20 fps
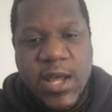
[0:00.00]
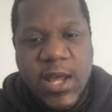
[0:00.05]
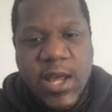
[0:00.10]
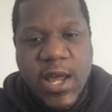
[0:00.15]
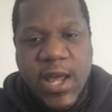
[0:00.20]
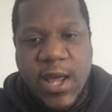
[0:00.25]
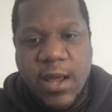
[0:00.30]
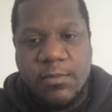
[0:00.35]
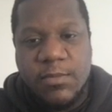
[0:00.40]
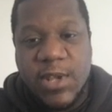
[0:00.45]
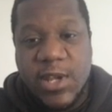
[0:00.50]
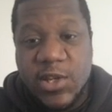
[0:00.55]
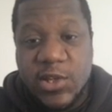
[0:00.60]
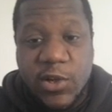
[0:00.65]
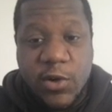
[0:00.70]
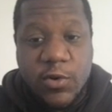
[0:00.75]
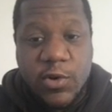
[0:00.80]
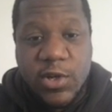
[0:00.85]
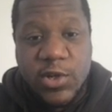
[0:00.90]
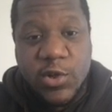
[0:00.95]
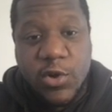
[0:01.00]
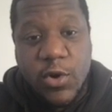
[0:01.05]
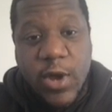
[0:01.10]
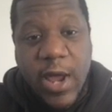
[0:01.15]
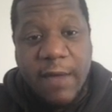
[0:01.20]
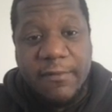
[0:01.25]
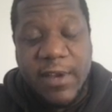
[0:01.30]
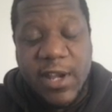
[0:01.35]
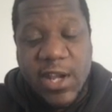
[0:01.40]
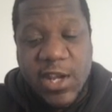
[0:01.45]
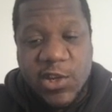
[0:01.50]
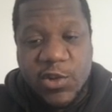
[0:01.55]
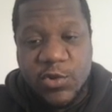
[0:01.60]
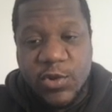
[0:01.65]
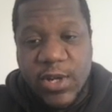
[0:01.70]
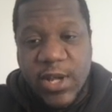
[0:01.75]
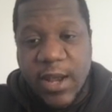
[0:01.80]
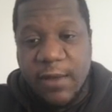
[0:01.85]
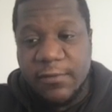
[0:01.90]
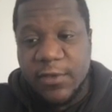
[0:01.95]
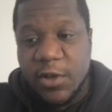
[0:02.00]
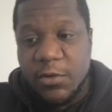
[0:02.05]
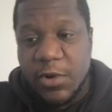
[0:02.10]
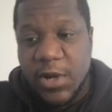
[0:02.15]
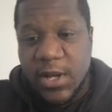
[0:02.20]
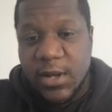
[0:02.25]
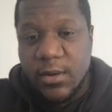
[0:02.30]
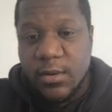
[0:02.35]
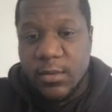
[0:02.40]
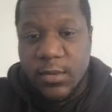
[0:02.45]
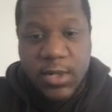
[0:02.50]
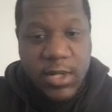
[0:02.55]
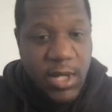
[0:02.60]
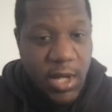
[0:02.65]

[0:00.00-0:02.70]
Um, these tokens do have a history of doing